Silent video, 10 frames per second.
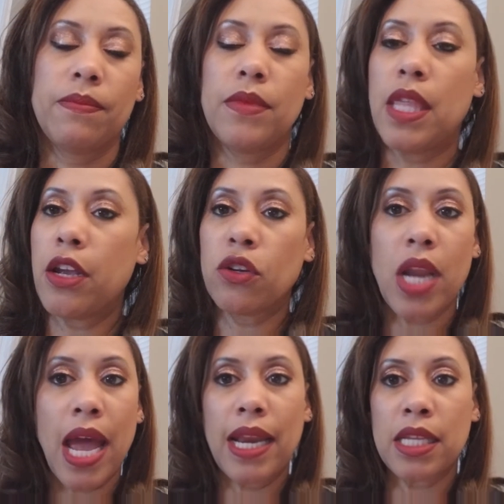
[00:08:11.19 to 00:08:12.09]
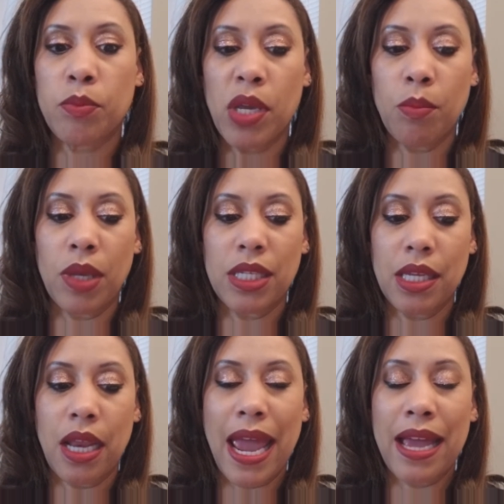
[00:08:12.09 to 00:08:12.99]
they're not as
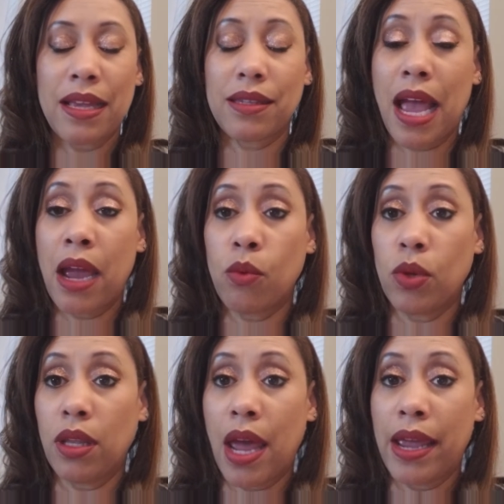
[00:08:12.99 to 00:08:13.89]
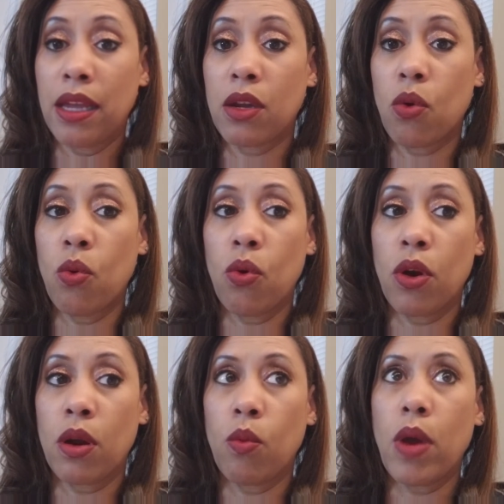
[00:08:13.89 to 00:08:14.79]
pigmented as I would like,
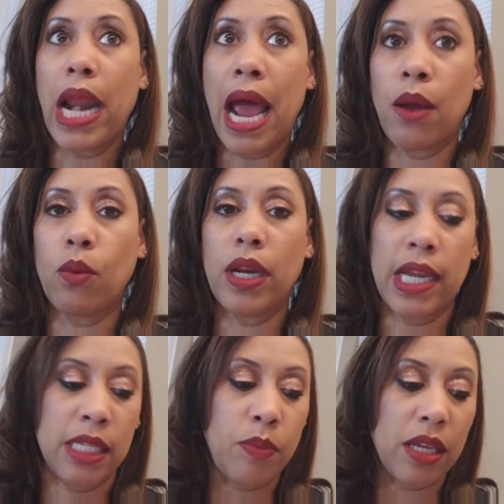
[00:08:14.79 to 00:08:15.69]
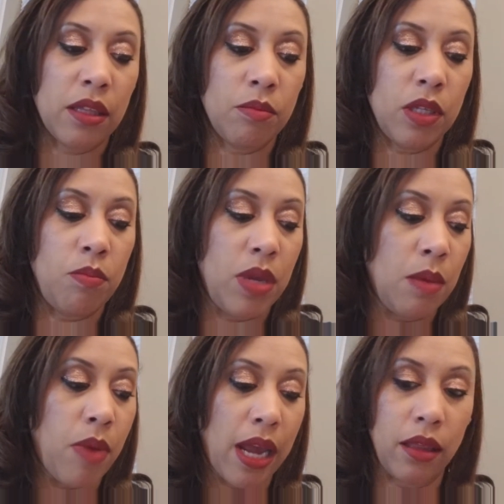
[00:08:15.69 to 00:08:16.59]
or what I would expect them to be
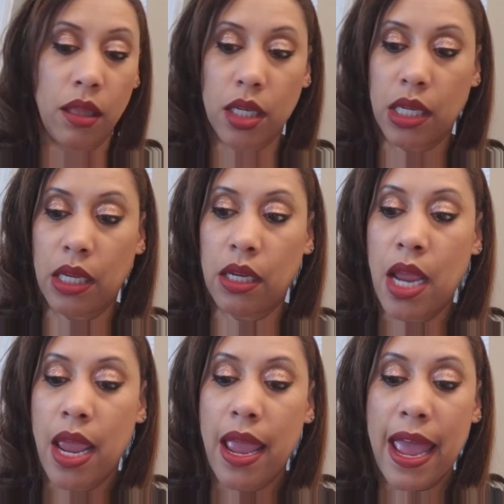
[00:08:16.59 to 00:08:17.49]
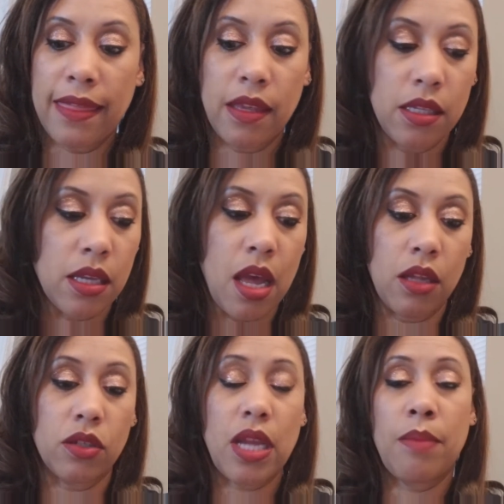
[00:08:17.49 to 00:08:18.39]
by looking at these
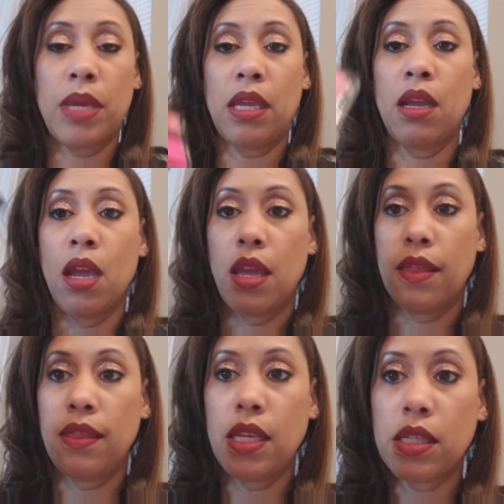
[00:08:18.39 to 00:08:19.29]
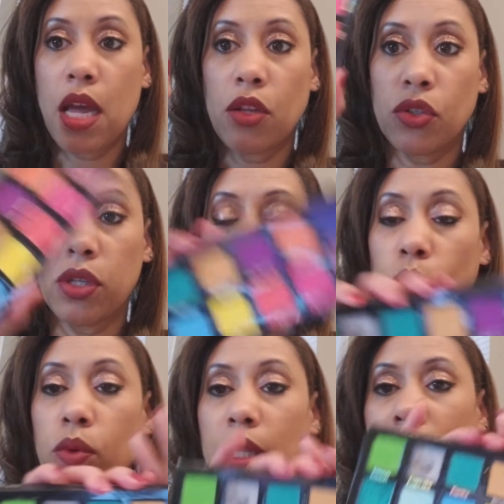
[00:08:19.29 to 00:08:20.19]
colors. I mean, these colors look
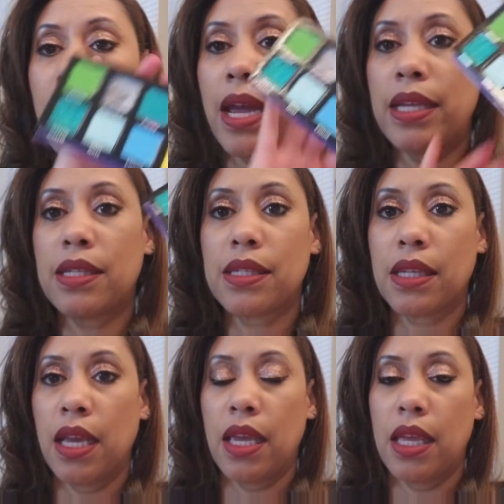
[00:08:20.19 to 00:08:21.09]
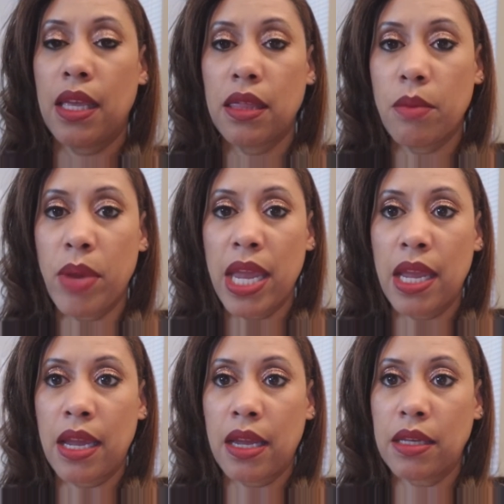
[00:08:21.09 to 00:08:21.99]
really nice in the
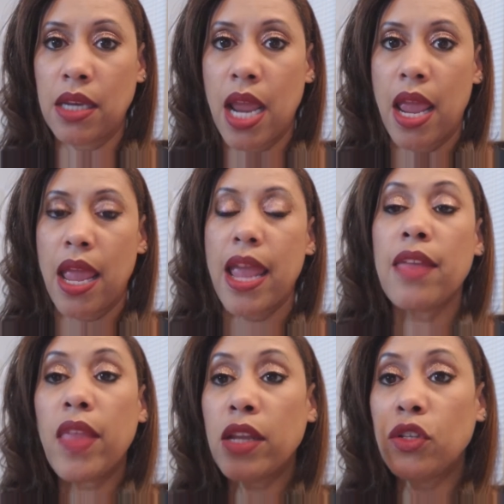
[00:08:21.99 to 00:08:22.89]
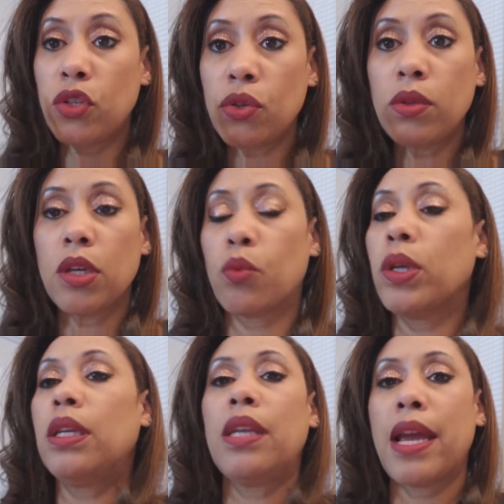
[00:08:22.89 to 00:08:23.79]
pan, and they do look
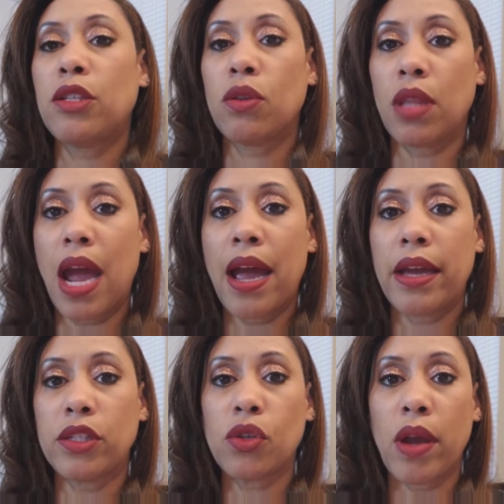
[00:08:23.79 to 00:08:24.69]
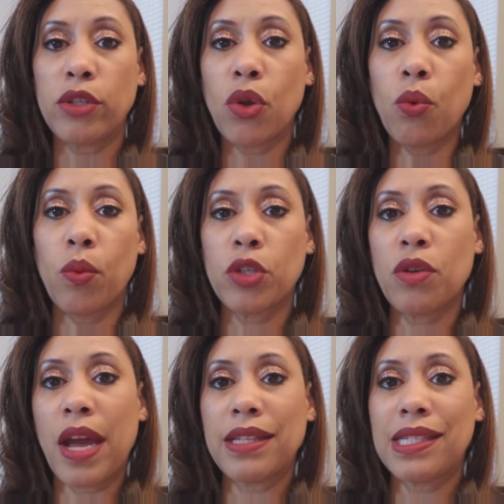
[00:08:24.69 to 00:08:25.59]
really nice on the eyes. So I don't want you
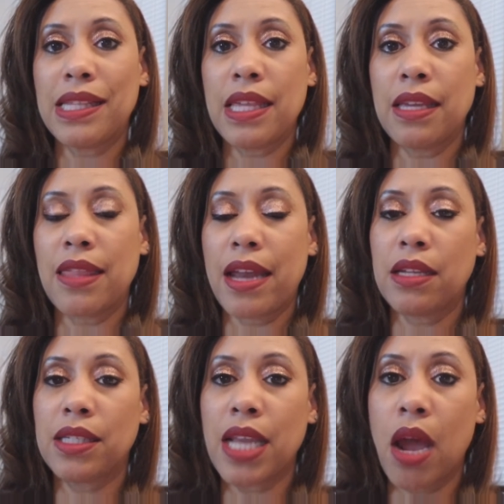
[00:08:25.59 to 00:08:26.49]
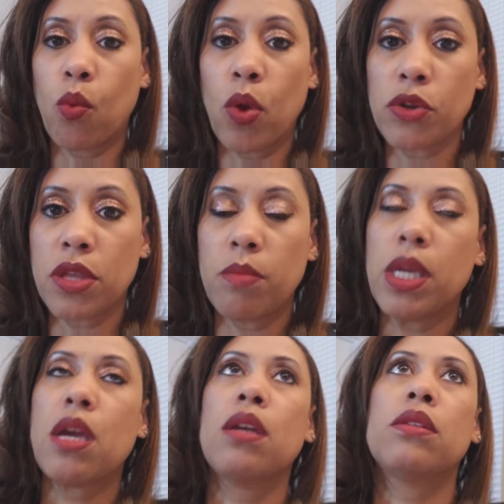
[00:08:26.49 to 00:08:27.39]
guys to think that it's not worth it
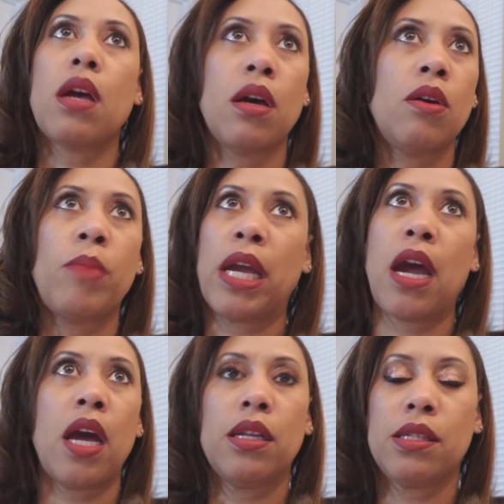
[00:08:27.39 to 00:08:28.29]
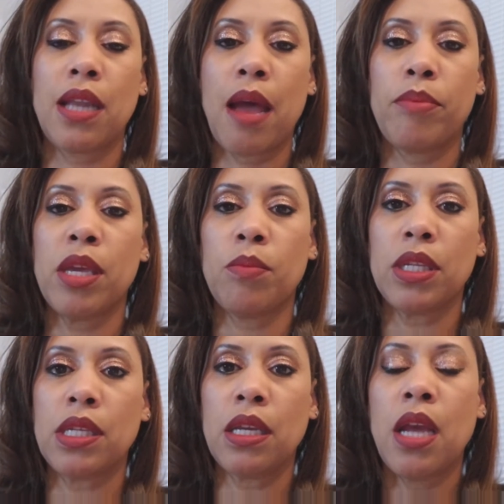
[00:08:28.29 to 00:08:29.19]
because, oh my God, it's not
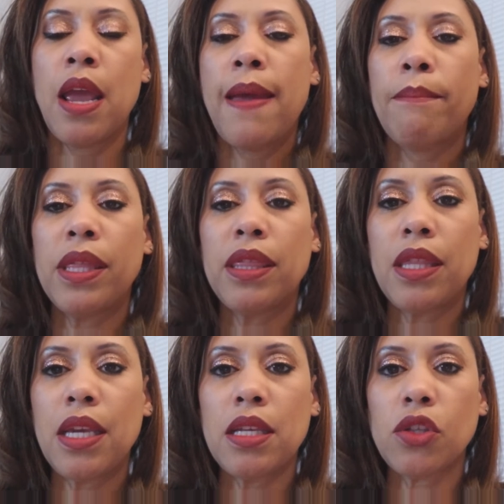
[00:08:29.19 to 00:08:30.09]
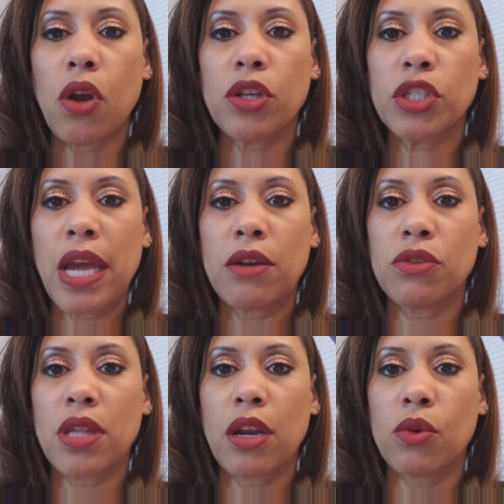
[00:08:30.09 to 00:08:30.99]
pigmented. But these are
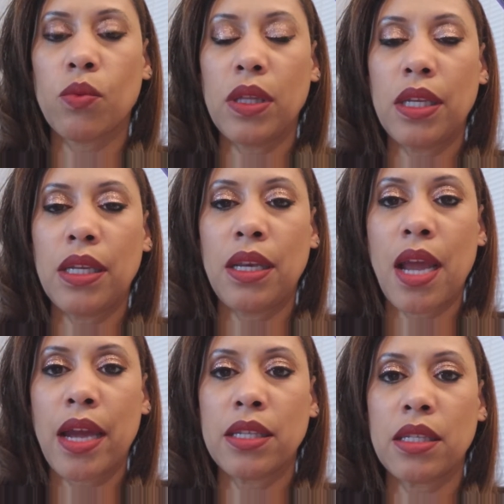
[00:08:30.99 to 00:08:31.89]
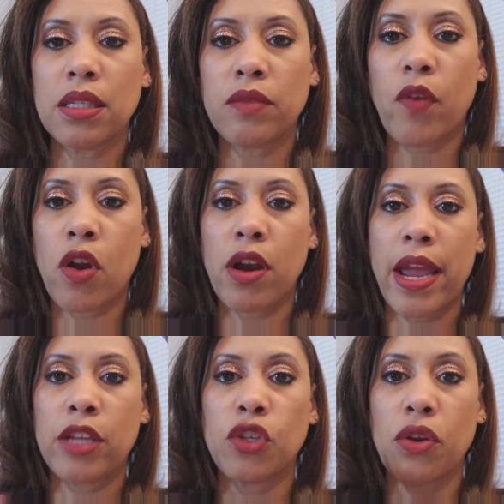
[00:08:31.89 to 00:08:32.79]
shadows that are really nice as far
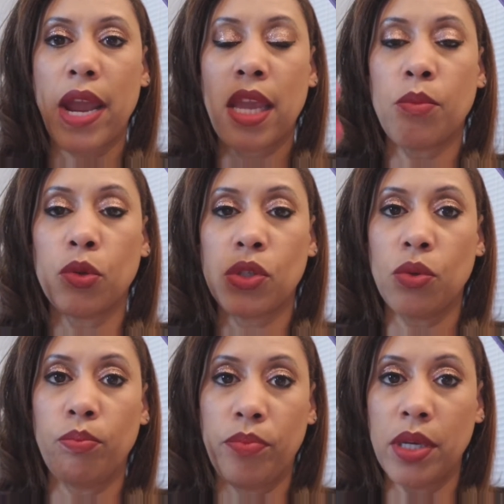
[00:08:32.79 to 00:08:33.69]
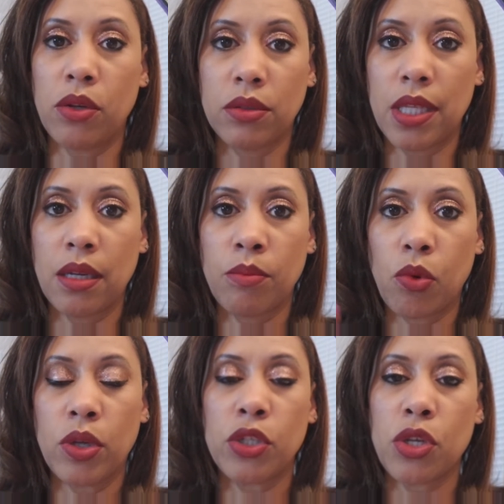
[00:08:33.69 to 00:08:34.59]
as you're able to build them
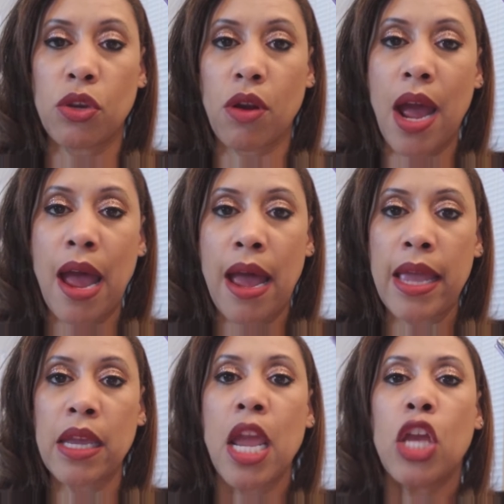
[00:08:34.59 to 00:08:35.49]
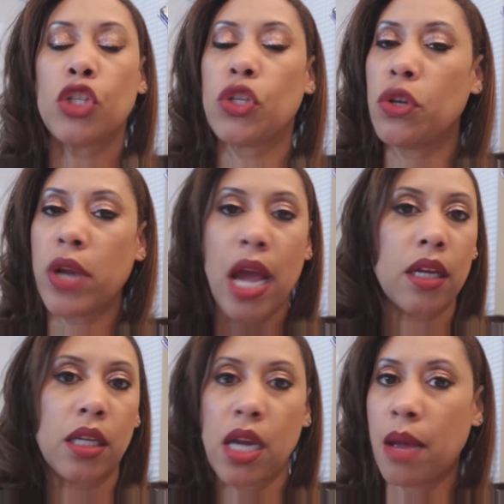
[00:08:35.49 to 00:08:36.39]
onto your eye. So you're not
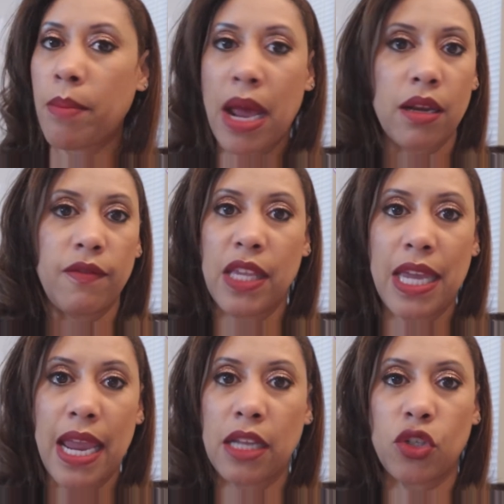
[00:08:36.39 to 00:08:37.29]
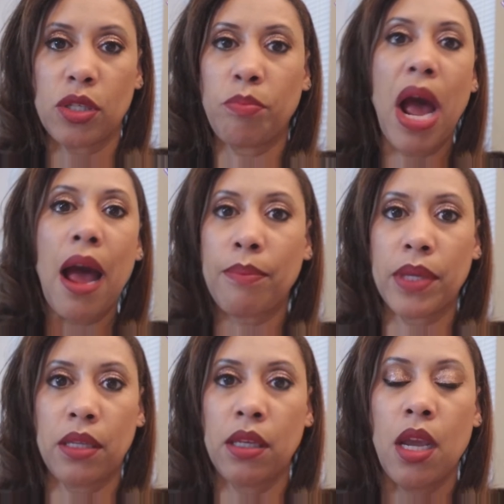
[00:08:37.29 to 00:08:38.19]
going to come out of the gate just
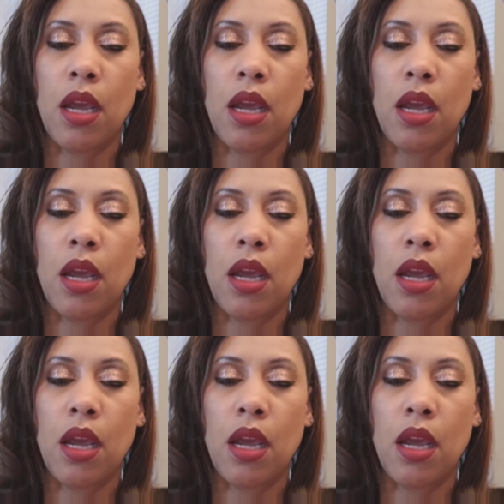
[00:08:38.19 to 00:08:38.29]
popping.